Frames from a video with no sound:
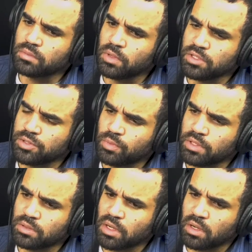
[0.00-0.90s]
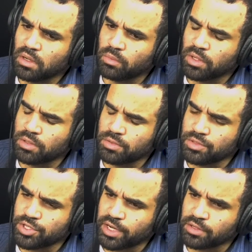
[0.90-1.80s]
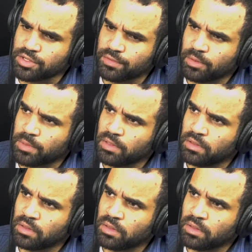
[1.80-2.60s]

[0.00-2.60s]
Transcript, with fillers: what what what uh, what news channel is she from?